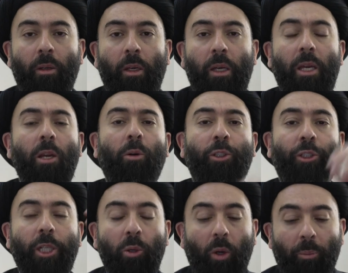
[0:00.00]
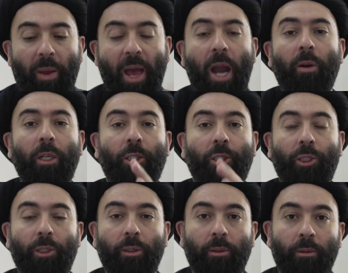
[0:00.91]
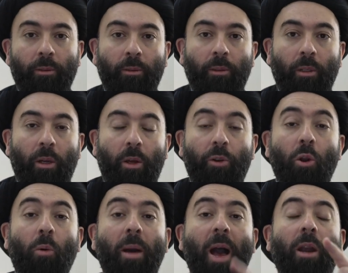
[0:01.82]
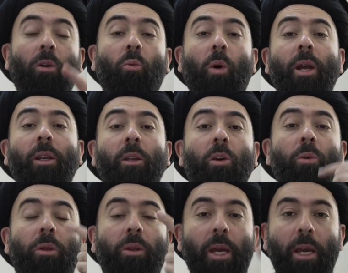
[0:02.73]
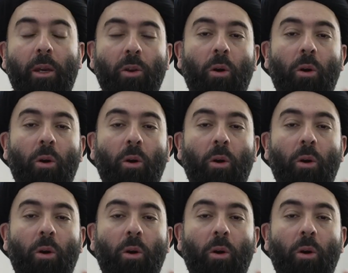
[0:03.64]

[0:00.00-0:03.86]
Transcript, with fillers: He or she will perish. No matter what you think,